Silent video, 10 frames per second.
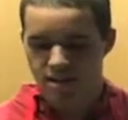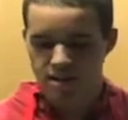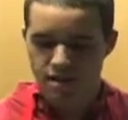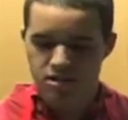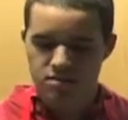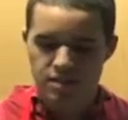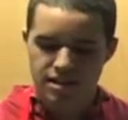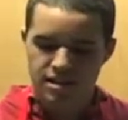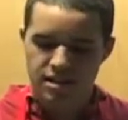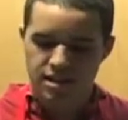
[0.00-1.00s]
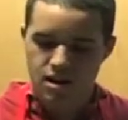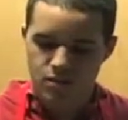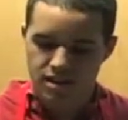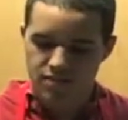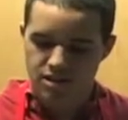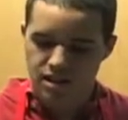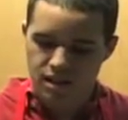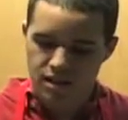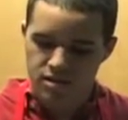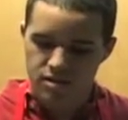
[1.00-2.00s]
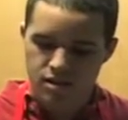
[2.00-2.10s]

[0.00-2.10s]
and then just mix it in there with everything else.